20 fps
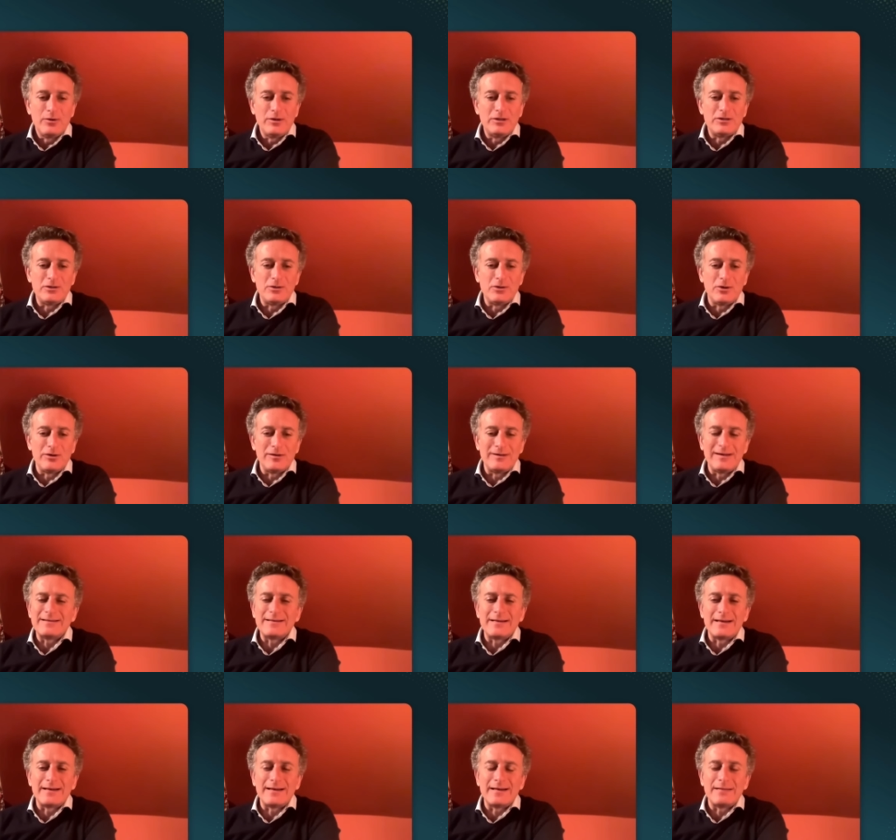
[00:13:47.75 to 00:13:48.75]
which you know it
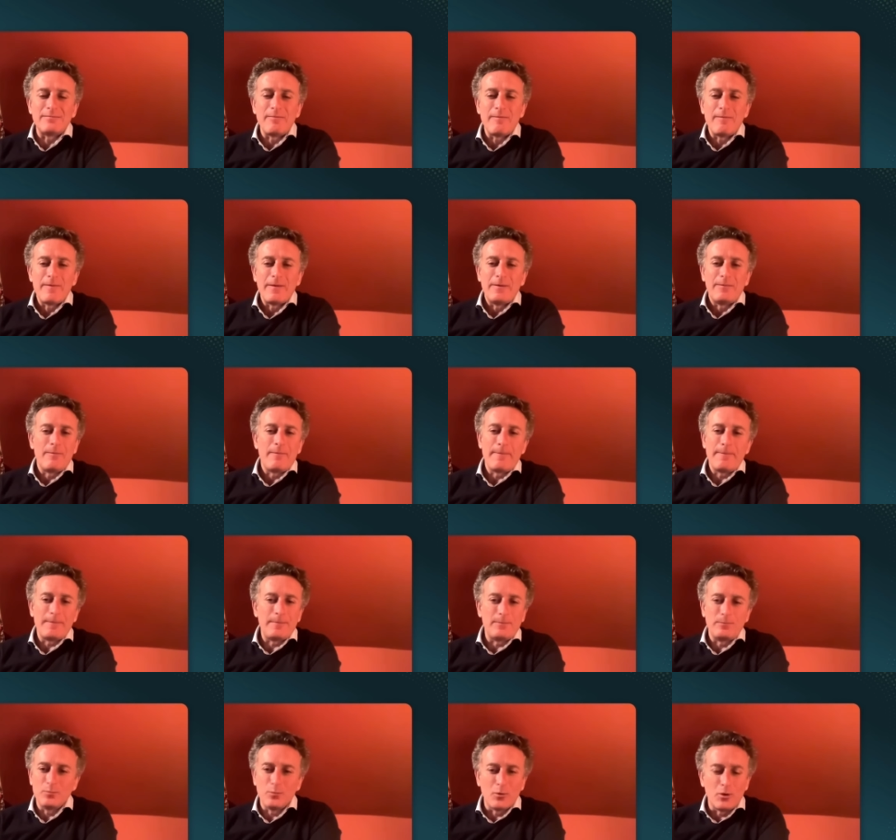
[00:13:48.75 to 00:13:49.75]
doesn't get
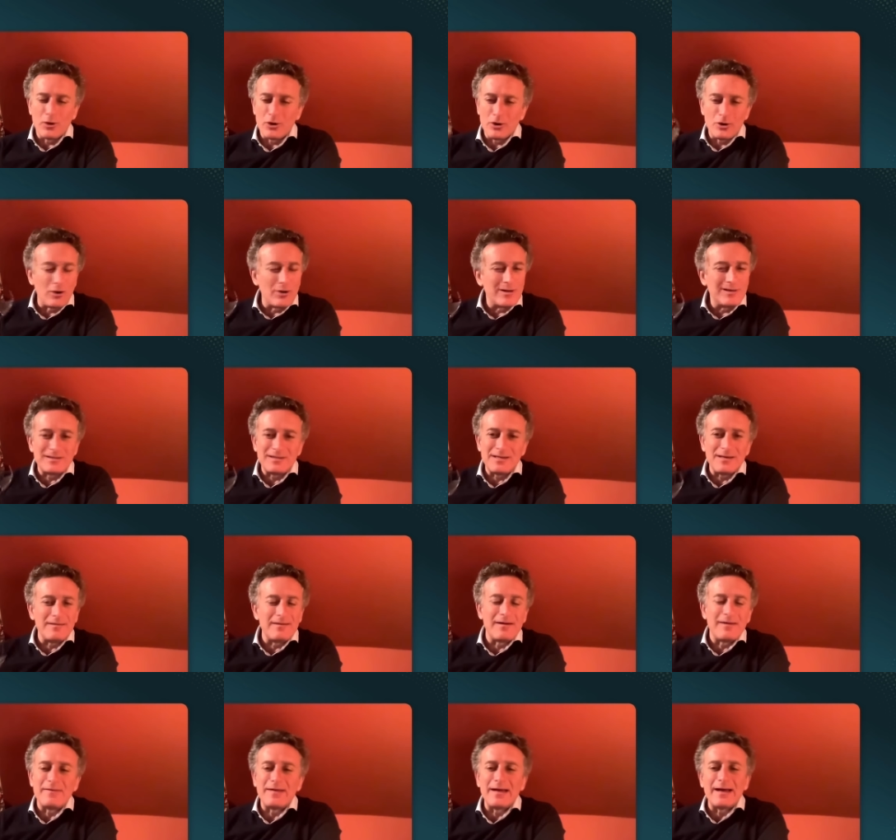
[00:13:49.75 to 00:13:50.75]
more
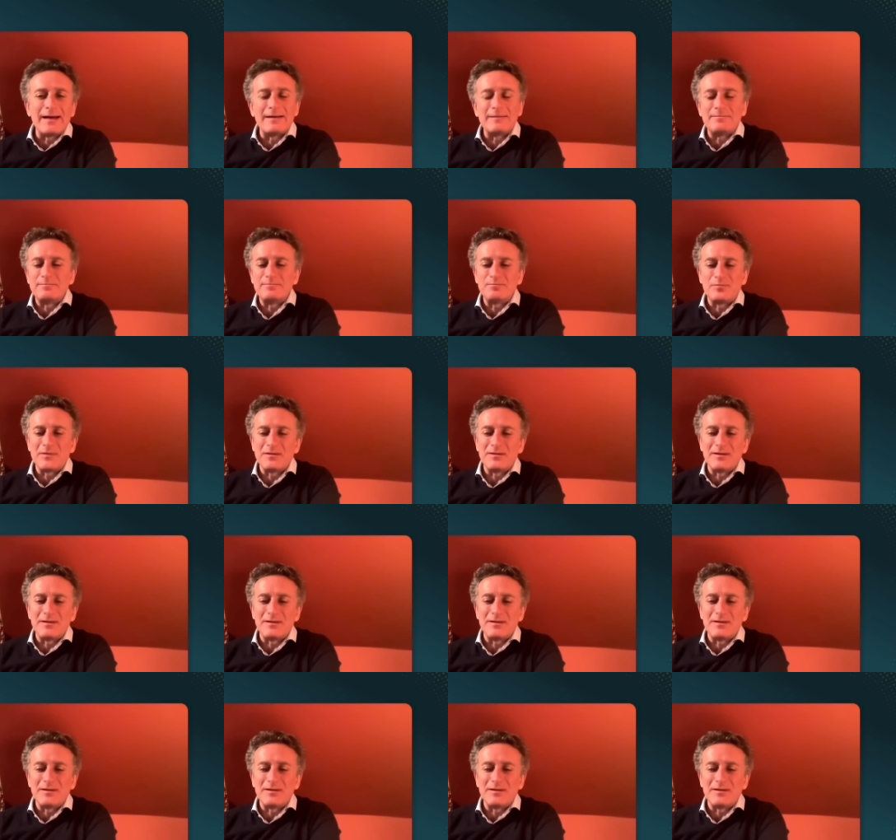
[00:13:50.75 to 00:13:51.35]
noisy than that.